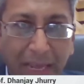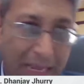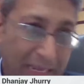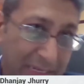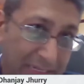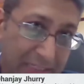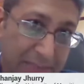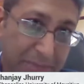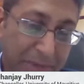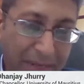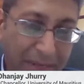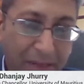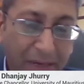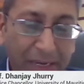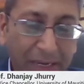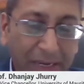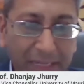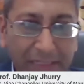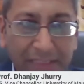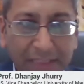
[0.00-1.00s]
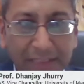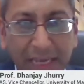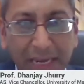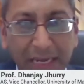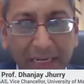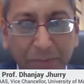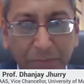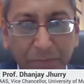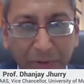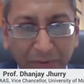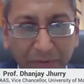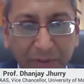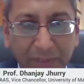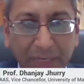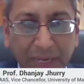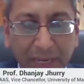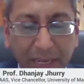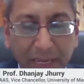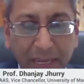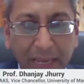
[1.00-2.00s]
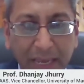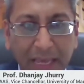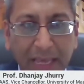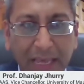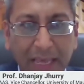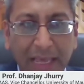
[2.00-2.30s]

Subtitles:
as my colleagues said previously,